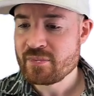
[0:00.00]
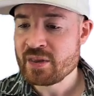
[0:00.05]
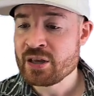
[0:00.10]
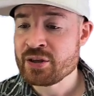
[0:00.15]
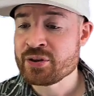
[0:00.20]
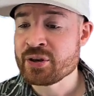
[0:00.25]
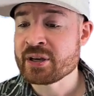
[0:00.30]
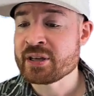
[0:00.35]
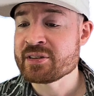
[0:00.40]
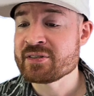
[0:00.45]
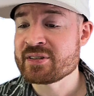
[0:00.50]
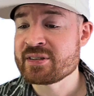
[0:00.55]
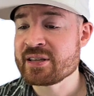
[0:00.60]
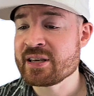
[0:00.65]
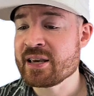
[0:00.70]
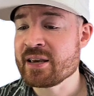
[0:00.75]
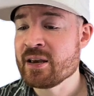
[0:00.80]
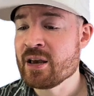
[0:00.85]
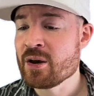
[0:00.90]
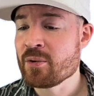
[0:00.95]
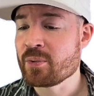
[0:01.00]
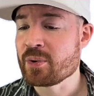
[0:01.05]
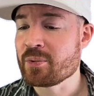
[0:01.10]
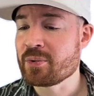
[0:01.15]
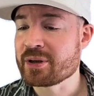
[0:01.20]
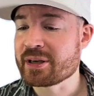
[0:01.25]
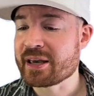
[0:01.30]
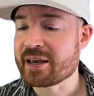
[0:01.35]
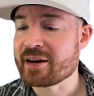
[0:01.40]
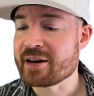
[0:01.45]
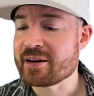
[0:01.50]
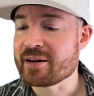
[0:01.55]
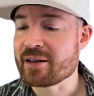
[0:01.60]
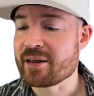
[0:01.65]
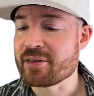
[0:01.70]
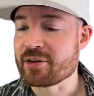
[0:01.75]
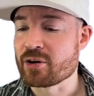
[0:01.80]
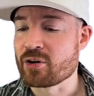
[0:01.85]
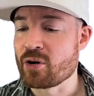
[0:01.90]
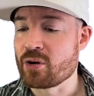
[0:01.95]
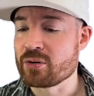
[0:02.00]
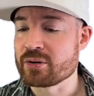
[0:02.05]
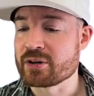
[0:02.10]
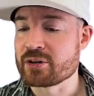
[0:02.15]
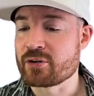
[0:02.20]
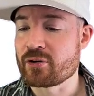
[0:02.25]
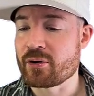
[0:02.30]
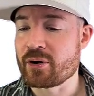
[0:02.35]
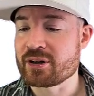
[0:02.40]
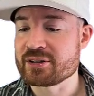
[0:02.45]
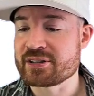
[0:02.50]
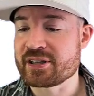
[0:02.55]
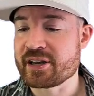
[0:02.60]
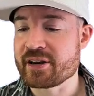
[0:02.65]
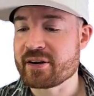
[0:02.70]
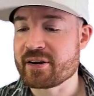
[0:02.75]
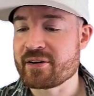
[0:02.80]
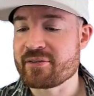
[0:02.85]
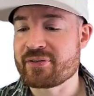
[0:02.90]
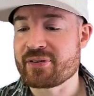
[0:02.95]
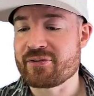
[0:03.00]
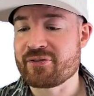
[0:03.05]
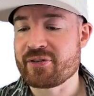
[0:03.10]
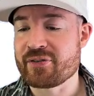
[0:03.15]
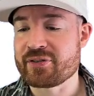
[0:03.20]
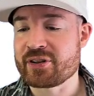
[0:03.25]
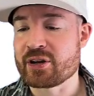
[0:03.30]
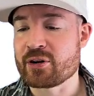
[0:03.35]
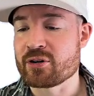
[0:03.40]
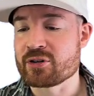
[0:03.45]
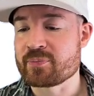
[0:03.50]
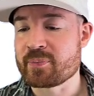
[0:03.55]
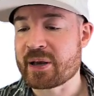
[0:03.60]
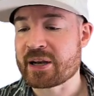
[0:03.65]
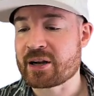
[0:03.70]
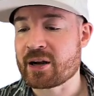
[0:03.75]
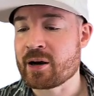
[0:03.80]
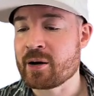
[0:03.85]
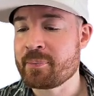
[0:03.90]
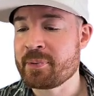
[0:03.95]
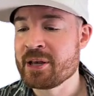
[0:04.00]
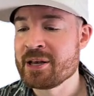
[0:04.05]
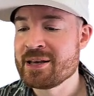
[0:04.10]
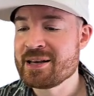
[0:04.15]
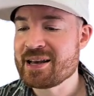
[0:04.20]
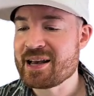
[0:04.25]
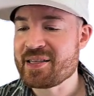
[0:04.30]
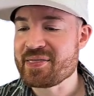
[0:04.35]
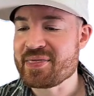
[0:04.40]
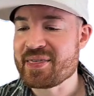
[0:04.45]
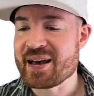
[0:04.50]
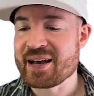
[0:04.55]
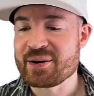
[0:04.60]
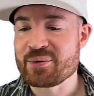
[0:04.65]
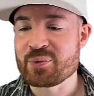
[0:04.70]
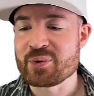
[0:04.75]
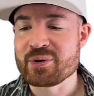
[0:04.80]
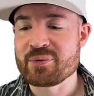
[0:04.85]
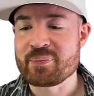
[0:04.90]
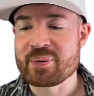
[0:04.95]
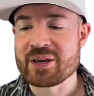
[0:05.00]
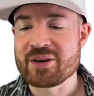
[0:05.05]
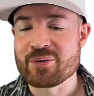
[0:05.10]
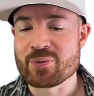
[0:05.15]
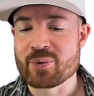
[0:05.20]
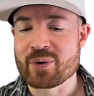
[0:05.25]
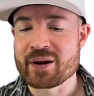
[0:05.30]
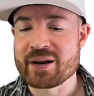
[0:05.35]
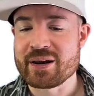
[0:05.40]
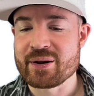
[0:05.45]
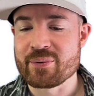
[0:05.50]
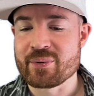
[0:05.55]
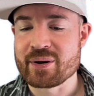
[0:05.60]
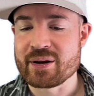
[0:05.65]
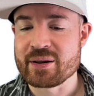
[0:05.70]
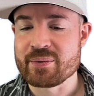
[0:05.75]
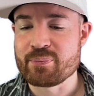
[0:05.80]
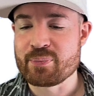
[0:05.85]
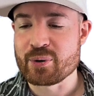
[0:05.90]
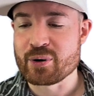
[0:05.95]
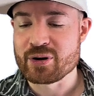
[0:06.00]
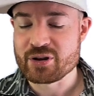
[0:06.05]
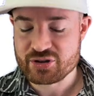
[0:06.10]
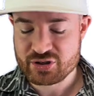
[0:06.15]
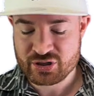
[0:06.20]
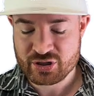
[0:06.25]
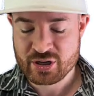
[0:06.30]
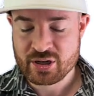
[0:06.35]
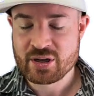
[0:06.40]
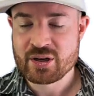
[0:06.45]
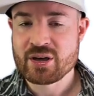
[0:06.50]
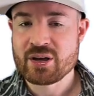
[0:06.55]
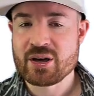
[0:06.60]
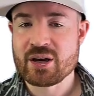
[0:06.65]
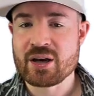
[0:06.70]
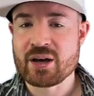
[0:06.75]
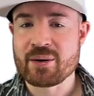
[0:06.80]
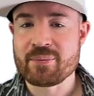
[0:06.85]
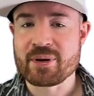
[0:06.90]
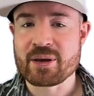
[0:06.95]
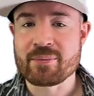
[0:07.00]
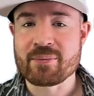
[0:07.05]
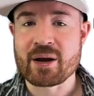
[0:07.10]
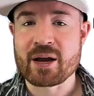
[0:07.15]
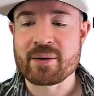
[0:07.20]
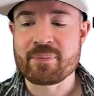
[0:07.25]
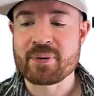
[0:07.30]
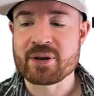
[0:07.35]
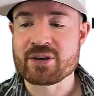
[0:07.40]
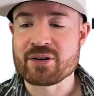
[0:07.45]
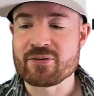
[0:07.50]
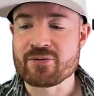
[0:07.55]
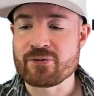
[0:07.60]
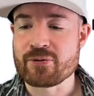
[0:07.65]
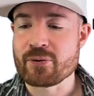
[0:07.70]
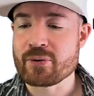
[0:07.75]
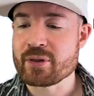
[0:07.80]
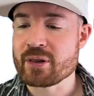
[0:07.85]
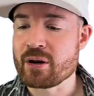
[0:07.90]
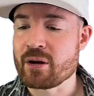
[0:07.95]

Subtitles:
you can see we will get another golden cross here if the 50 goes back up, and that would be really, really bullish in my opinion for the